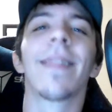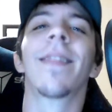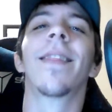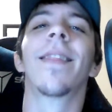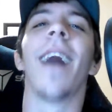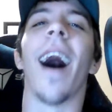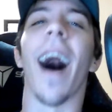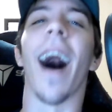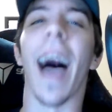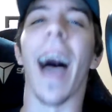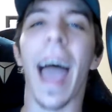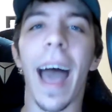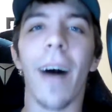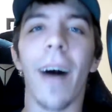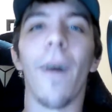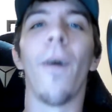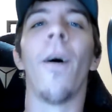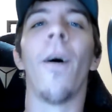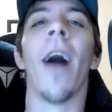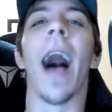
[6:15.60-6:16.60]
the
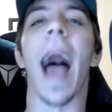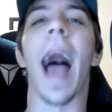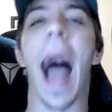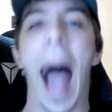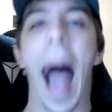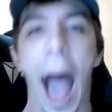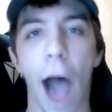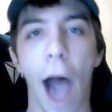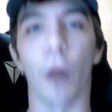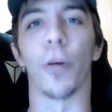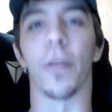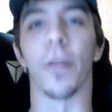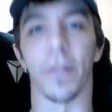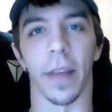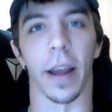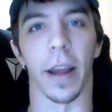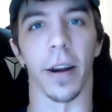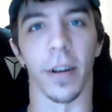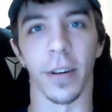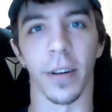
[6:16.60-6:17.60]
hell out of
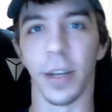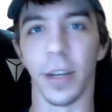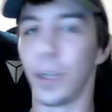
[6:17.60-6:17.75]
there.